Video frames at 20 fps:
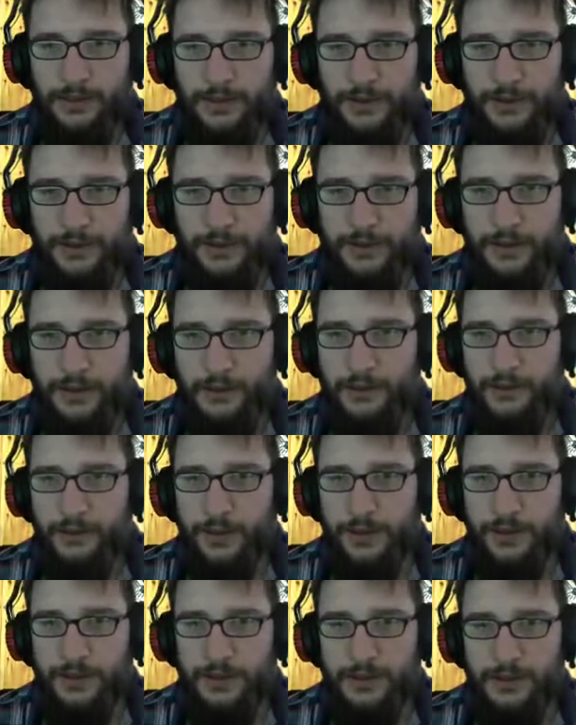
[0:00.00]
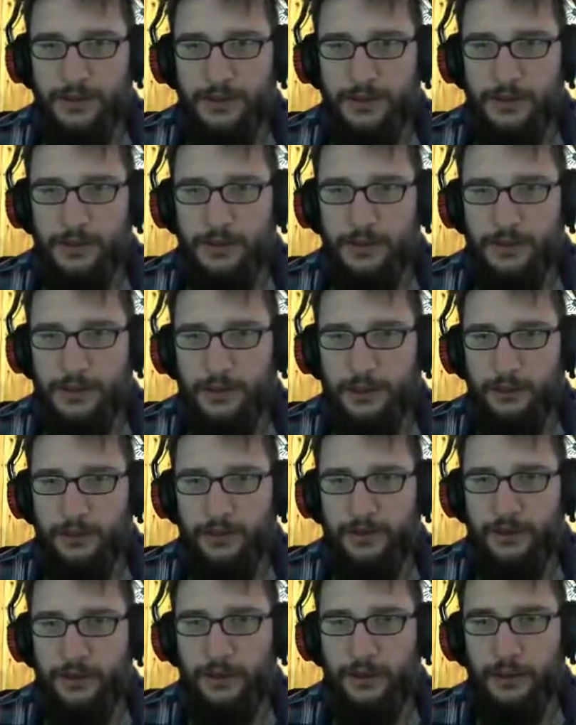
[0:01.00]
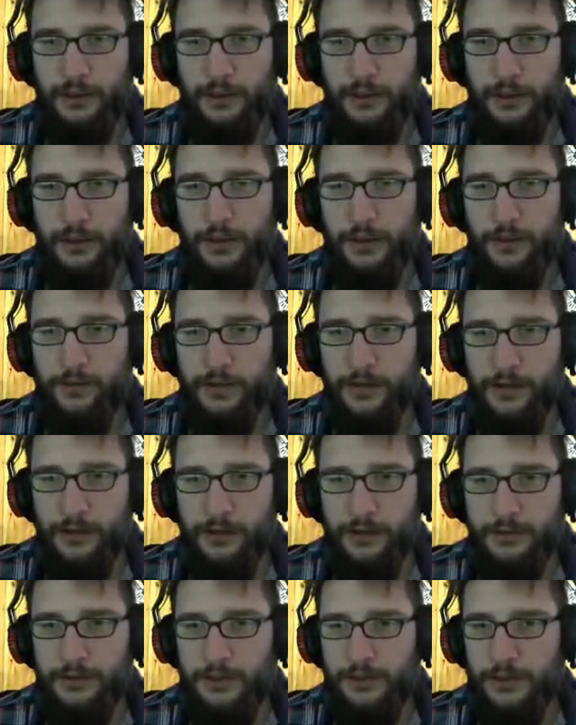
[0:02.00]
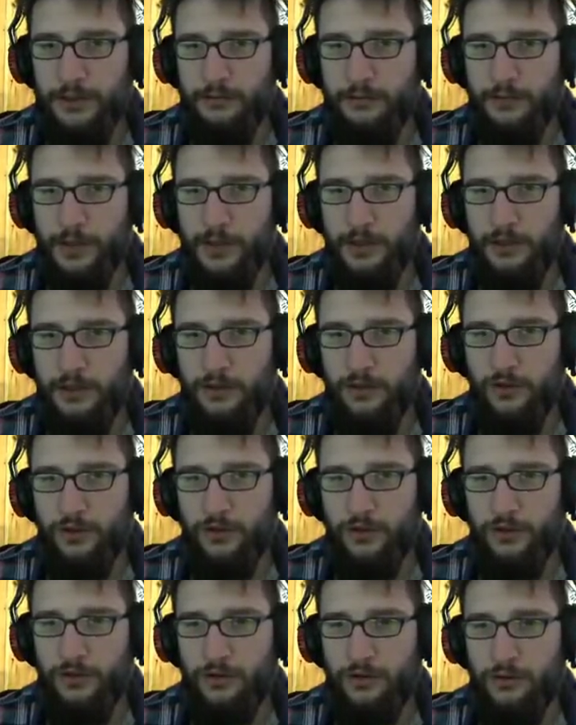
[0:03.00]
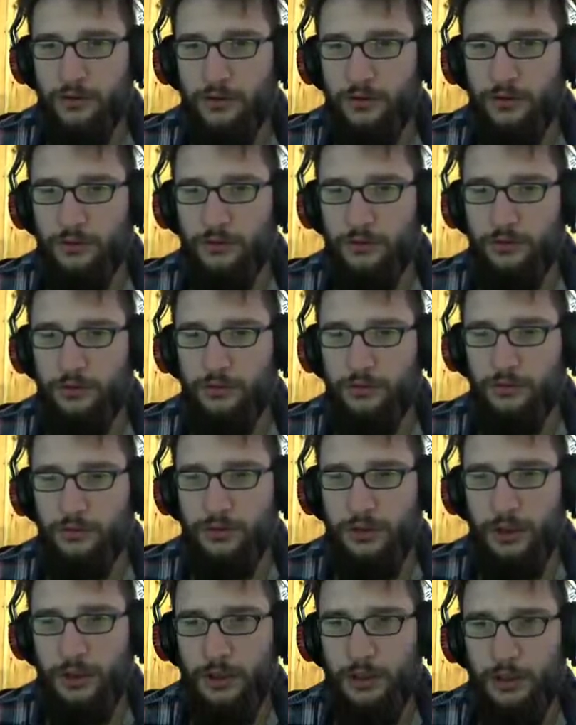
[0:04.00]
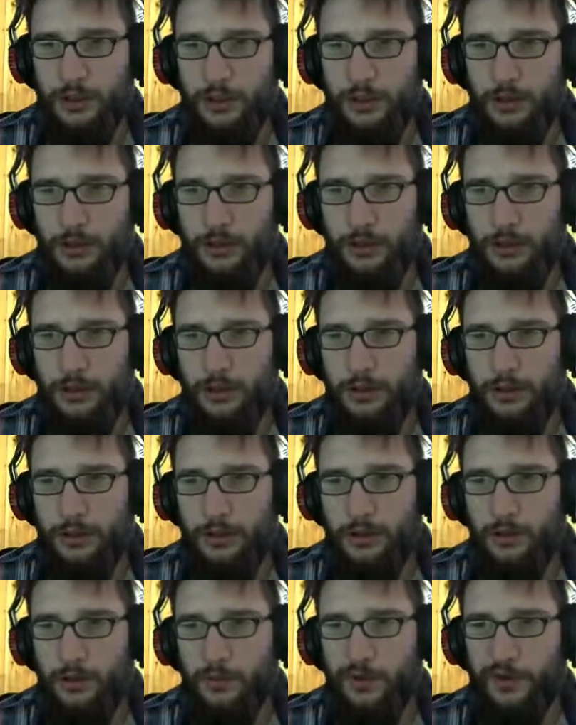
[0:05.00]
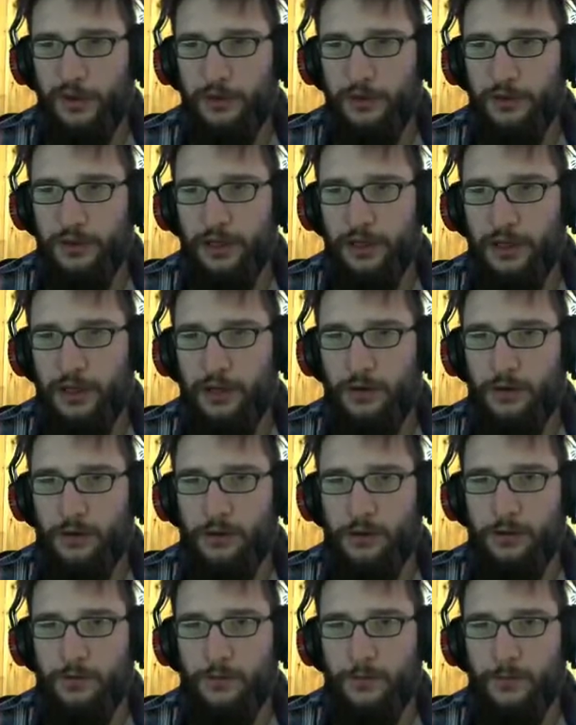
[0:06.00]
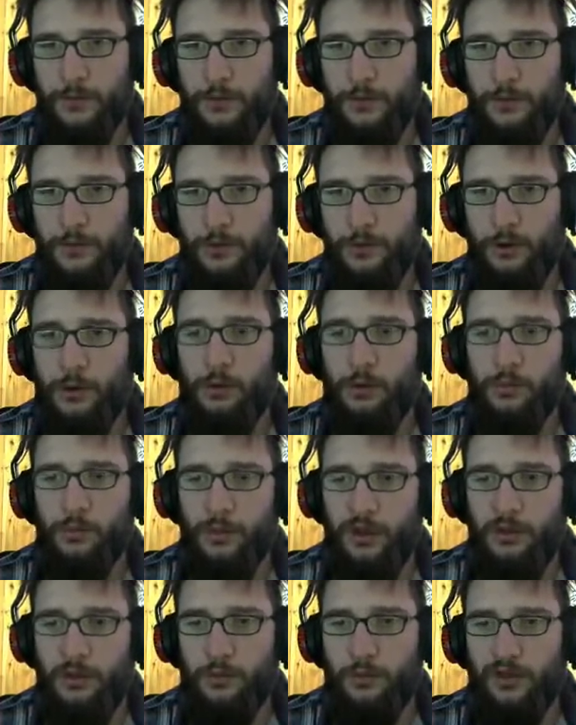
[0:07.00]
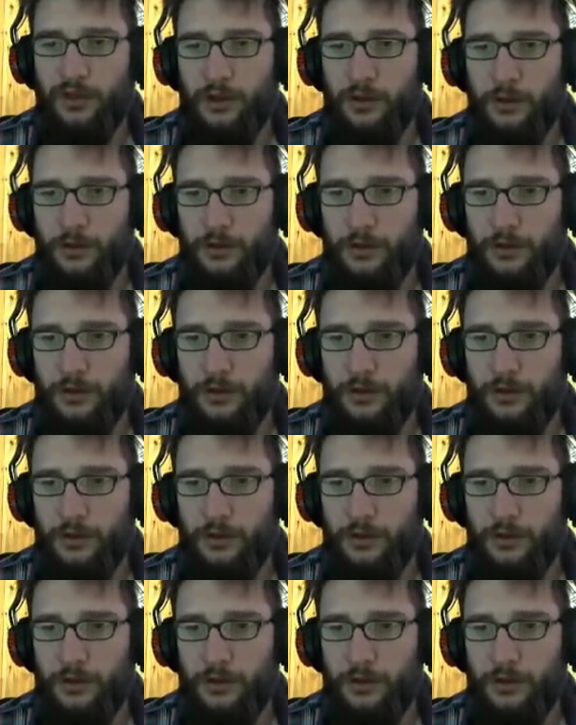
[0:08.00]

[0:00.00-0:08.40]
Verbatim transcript: this quest is a quest I never managed to do without getting caught, or without.